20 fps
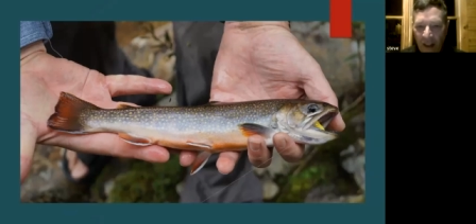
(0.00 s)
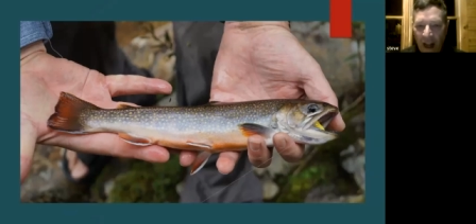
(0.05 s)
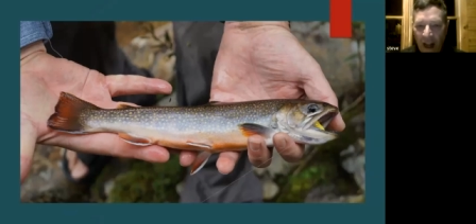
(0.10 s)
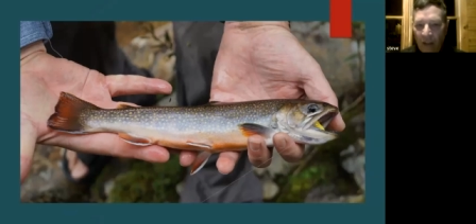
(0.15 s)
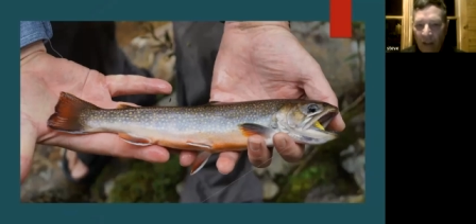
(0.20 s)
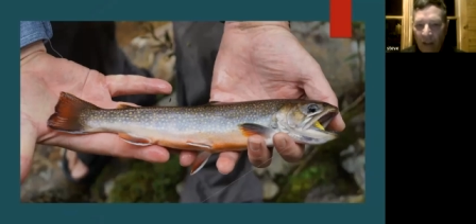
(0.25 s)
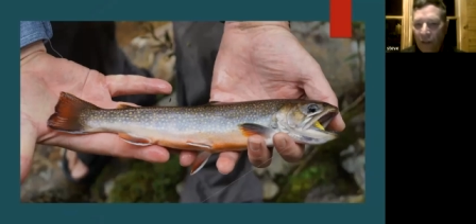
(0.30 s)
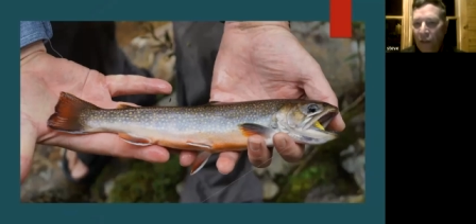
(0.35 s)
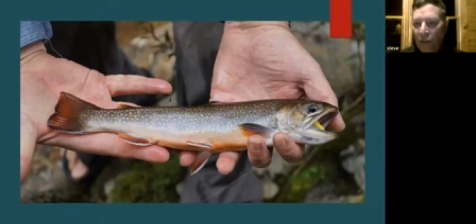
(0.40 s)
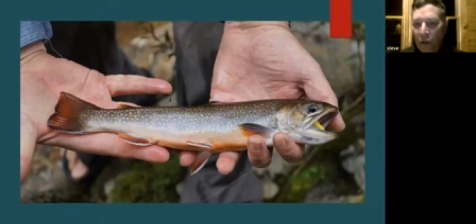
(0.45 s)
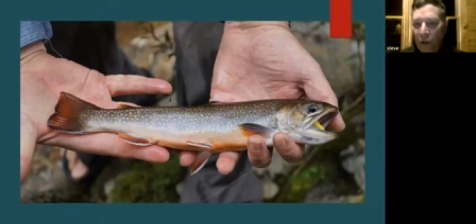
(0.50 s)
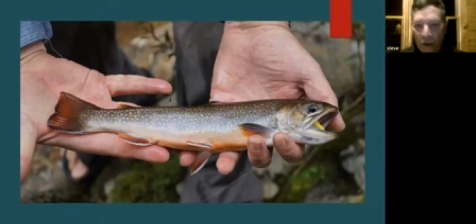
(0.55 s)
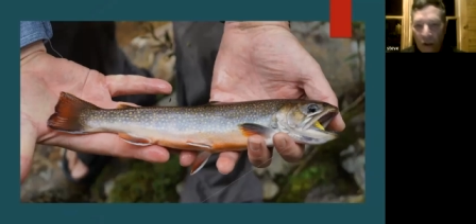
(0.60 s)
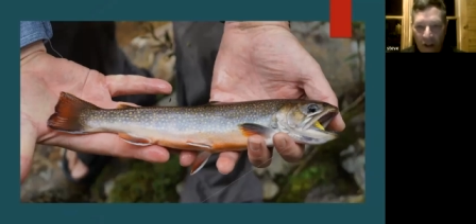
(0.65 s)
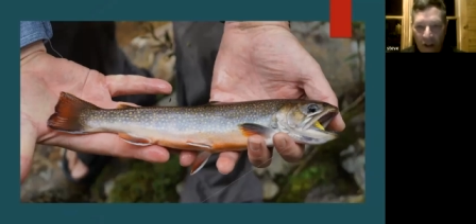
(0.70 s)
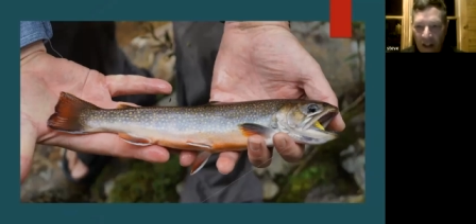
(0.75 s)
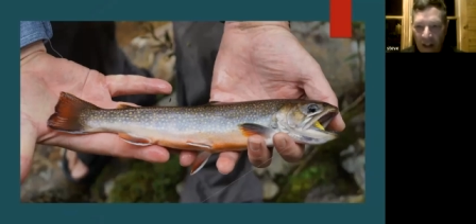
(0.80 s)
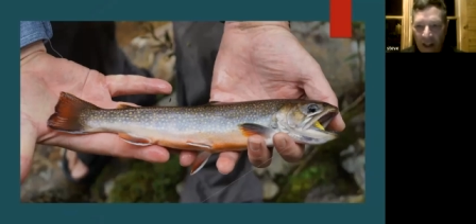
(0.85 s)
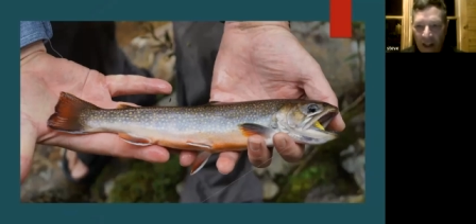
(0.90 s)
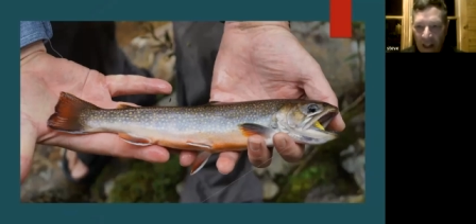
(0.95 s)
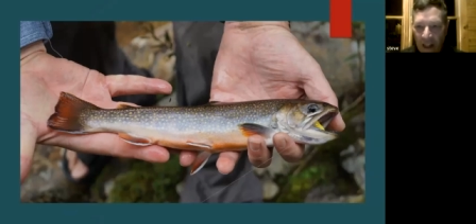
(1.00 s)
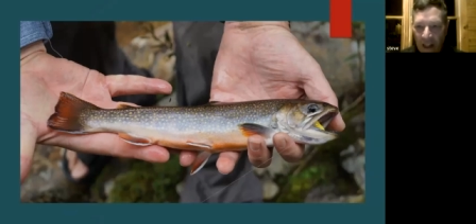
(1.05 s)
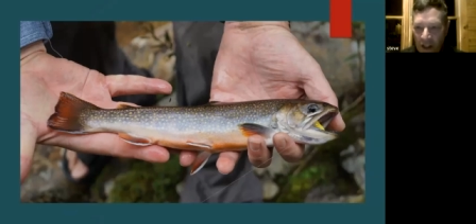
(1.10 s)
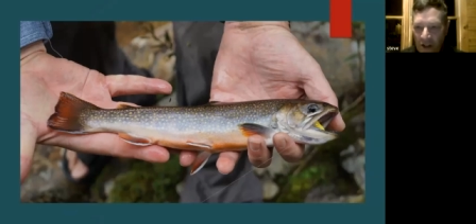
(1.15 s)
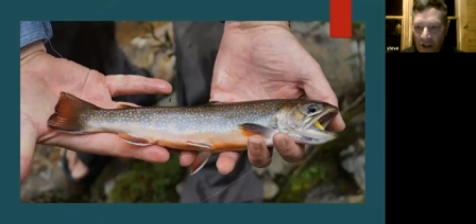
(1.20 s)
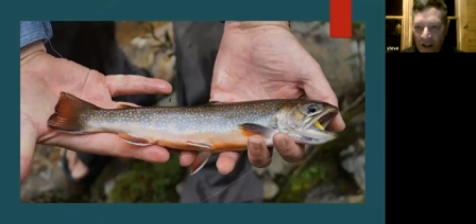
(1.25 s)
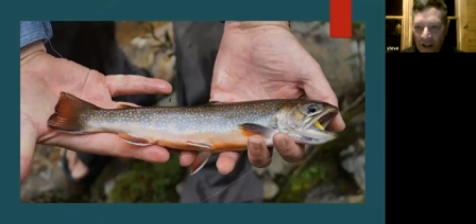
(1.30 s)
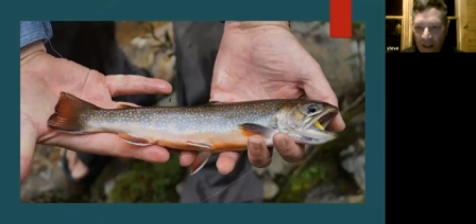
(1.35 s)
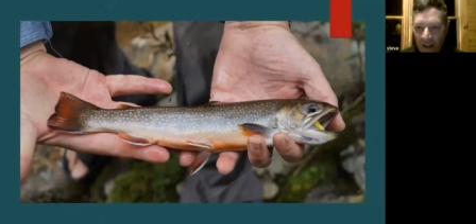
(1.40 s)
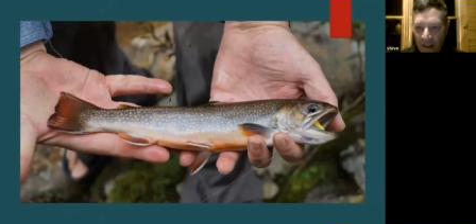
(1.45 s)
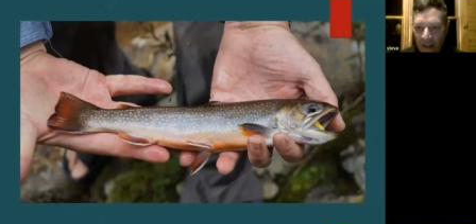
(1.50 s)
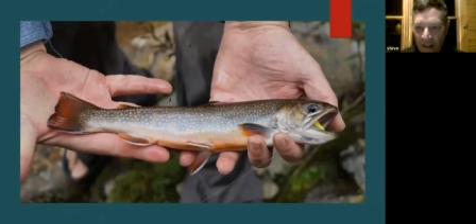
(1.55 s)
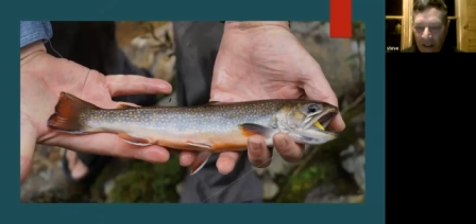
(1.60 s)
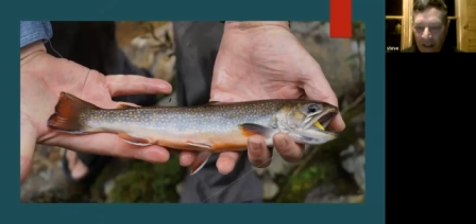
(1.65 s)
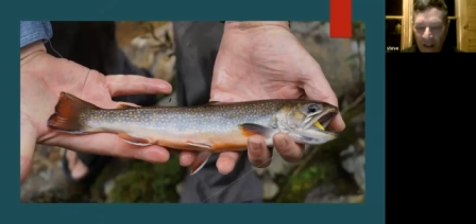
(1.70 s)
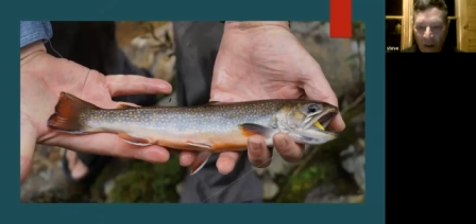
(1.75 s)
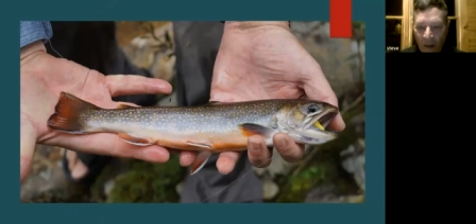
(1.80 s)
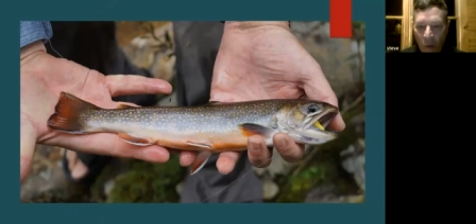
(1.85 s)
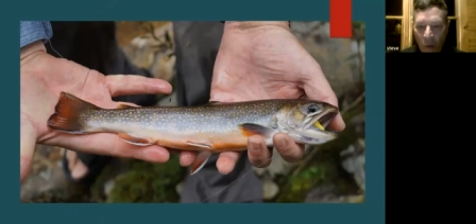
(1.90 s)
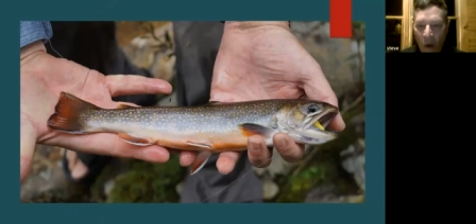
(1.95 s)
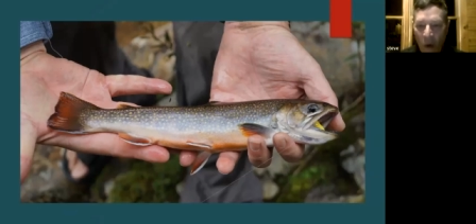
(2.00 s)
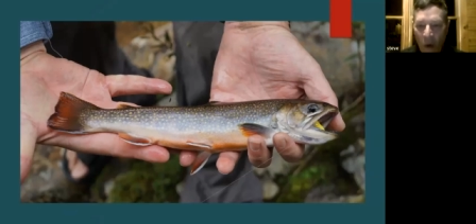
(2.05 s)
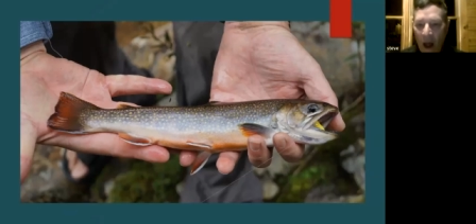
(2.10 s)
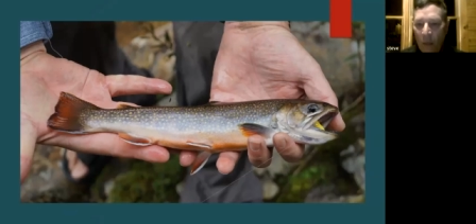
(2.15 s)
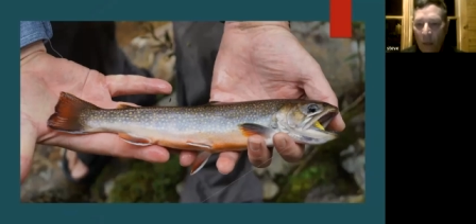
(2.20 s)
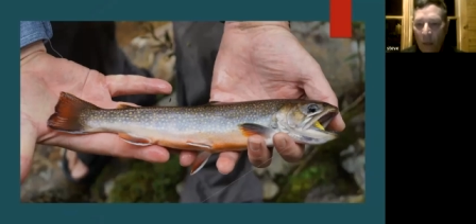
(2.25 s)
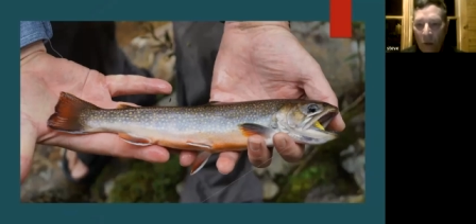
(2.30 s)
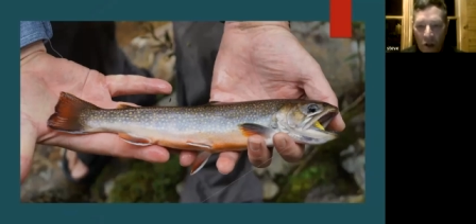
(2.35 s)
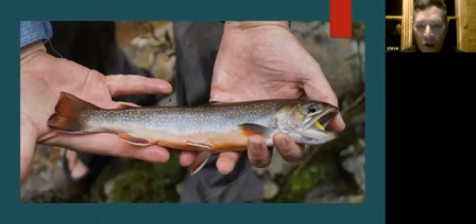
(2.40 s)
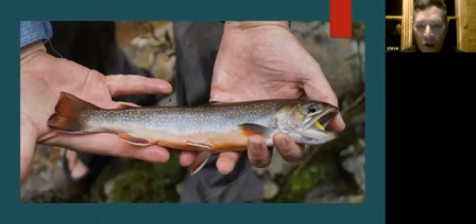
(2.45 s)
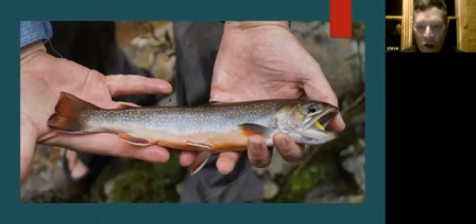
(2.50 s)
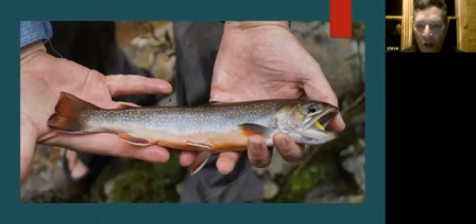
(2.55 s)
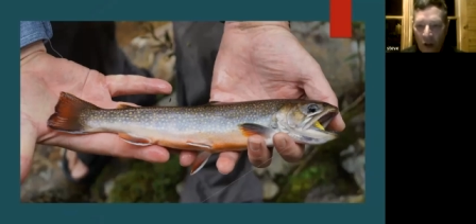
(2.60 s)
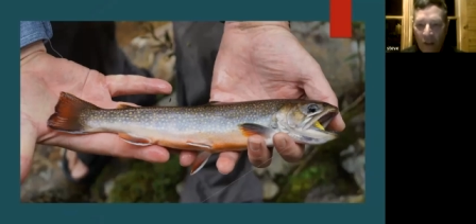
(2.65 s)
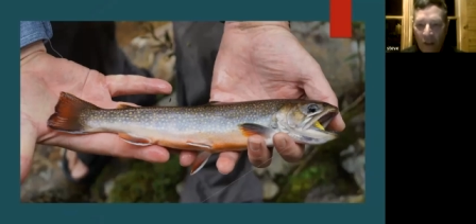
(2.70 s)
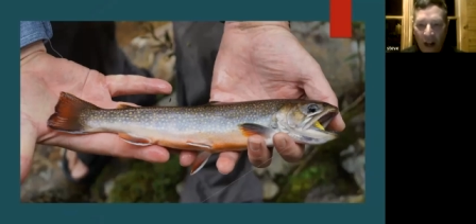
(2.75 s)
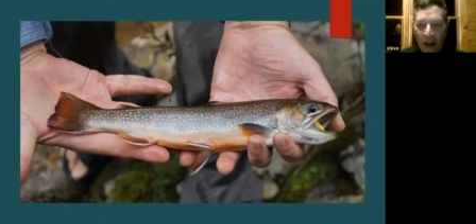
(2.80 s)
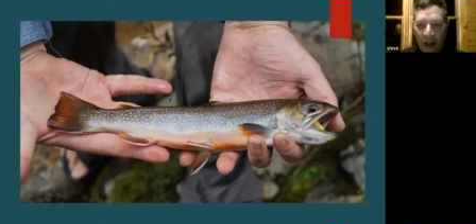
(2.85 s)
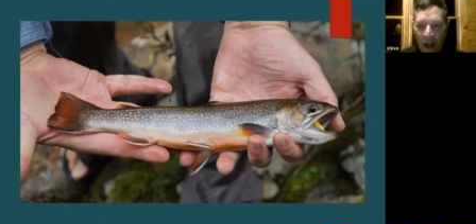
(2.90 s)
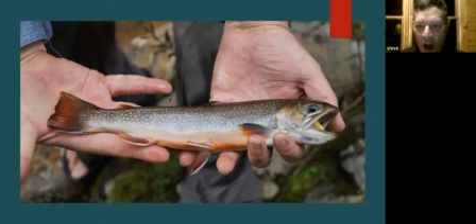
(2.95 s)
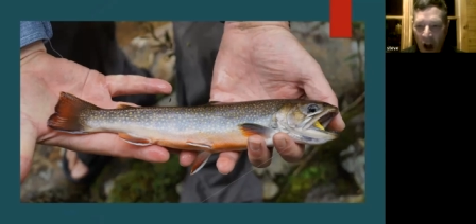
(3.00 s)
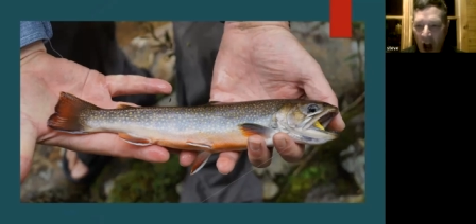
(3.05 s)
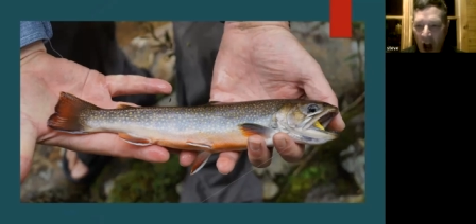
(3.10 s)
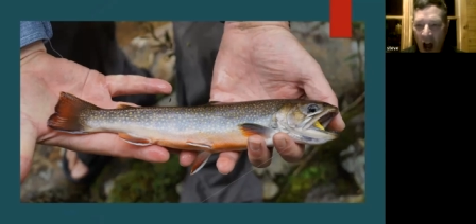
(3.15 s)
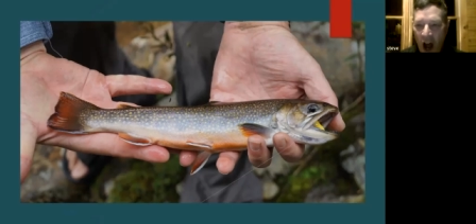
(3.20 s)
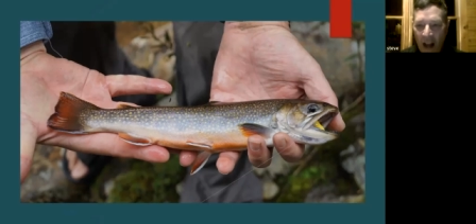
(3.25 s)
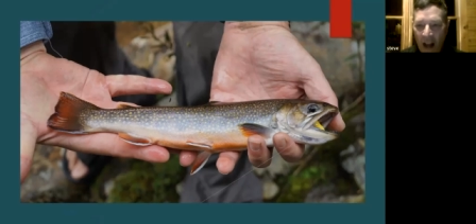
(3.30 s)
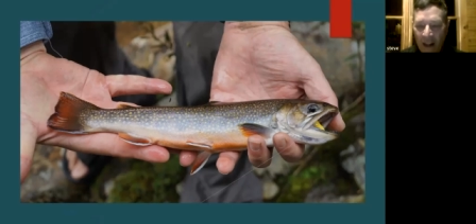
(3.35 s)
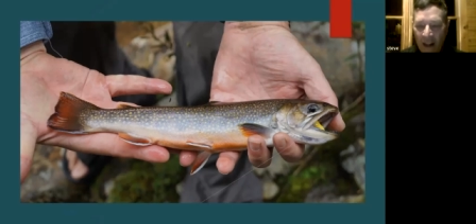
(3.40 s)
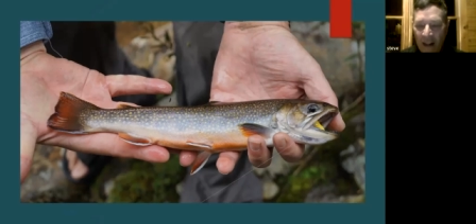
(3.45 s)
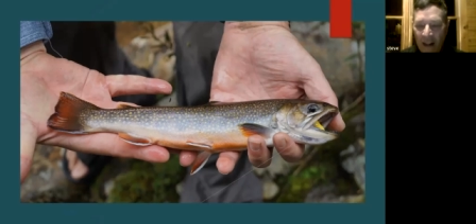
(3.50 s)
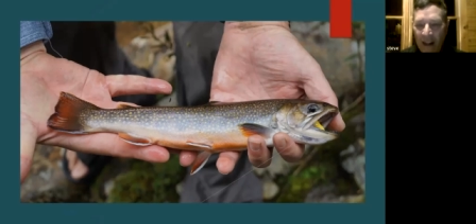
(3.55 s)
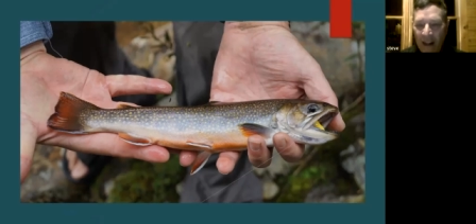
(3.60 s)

of a 13 inch wild brook trout that I caught